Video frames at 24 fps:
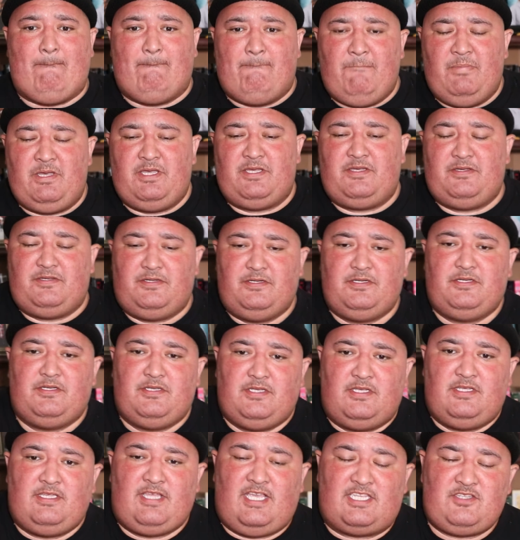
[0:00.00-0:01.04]
but
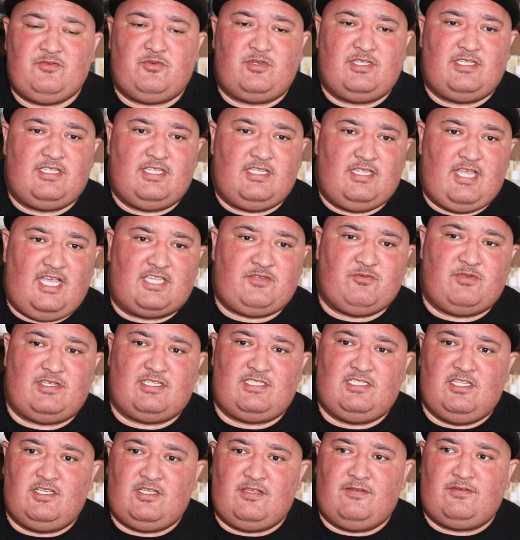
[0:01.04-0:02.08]
that's what it's
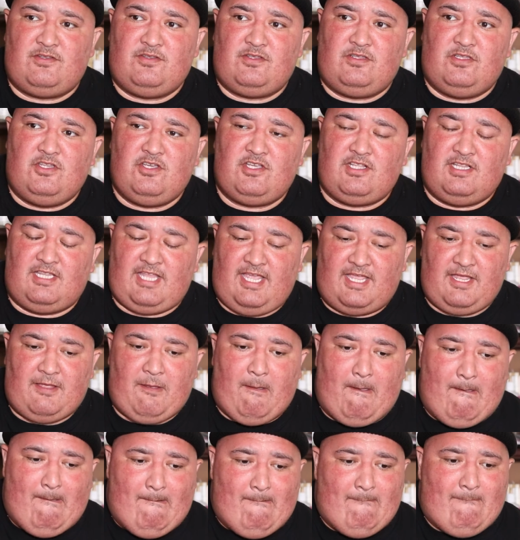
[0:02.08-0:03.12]
looking like.
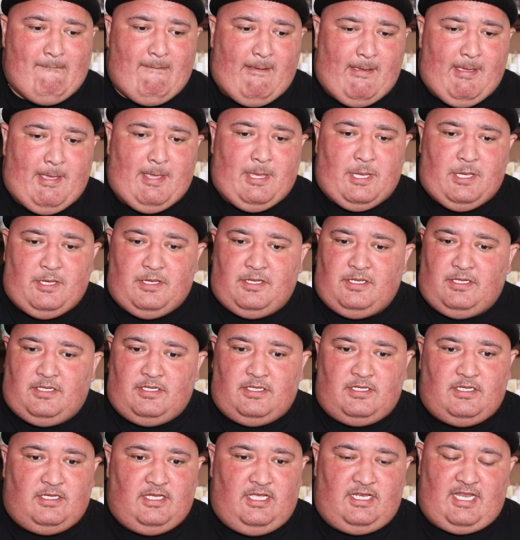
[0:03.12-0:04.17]

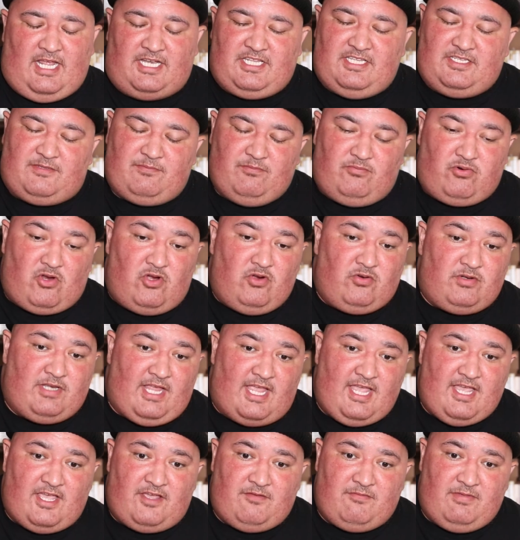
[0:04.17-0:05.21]
And I just broke
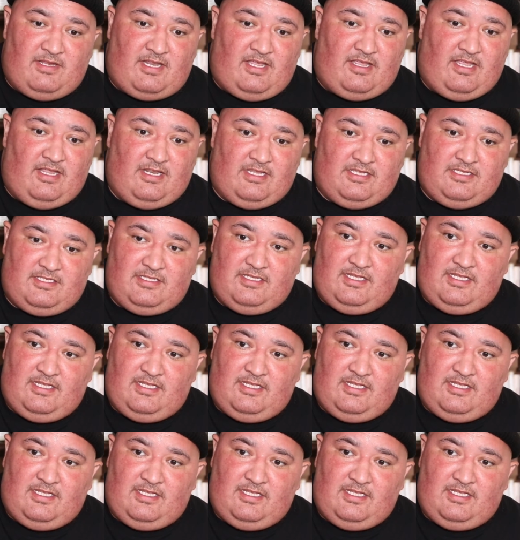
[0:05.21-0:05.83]
down, man.